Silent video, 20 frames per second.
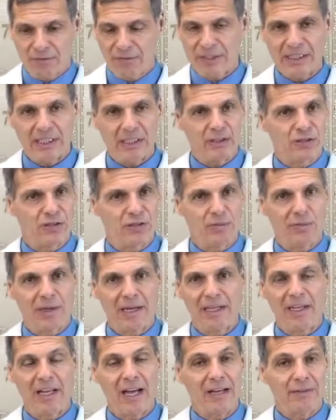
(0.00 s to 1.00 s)
videos from
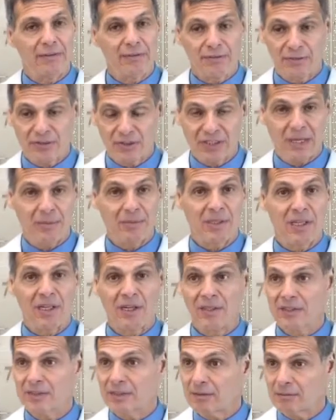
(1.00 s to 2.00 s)
my live
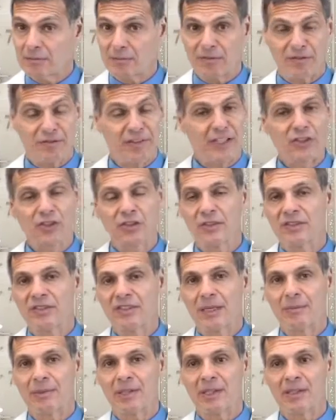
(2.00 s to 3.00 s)
seminars and professional
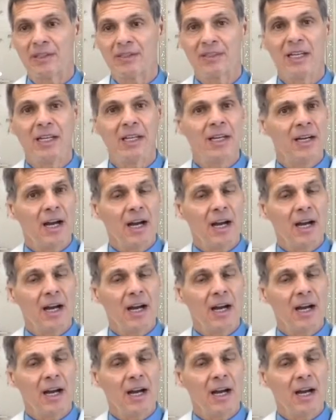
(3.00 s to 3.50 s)
seminars,